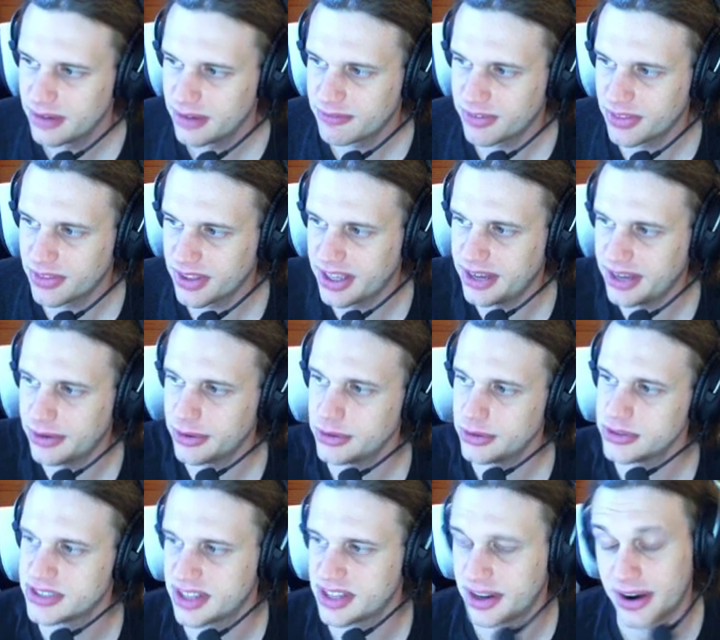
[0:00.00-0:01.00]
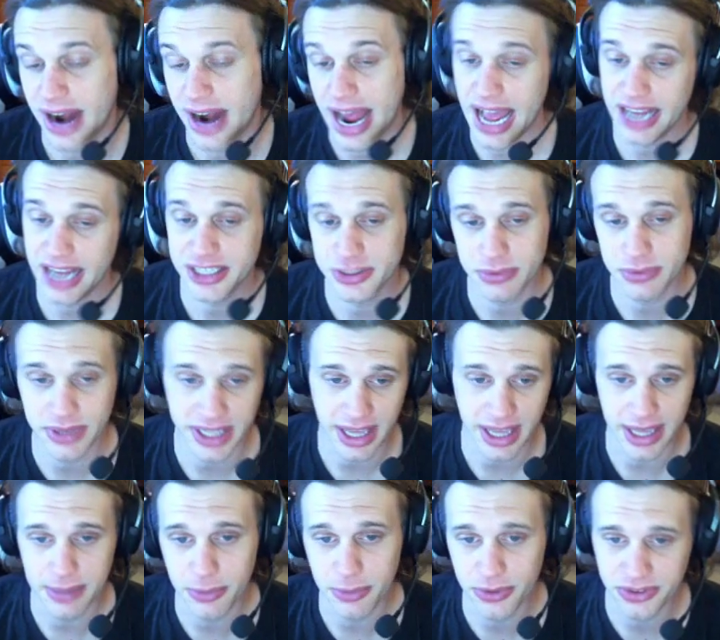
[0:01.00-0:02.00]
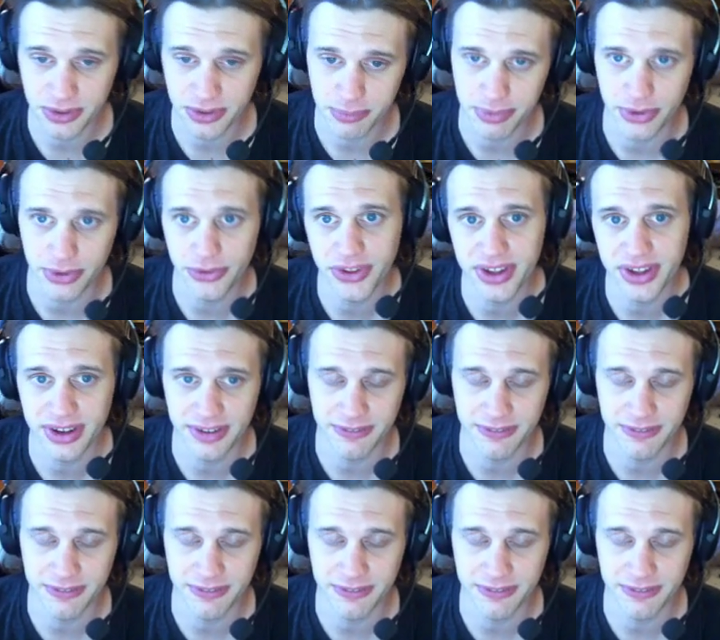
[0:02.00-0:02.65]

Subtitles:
for the heroes that are actually able to build it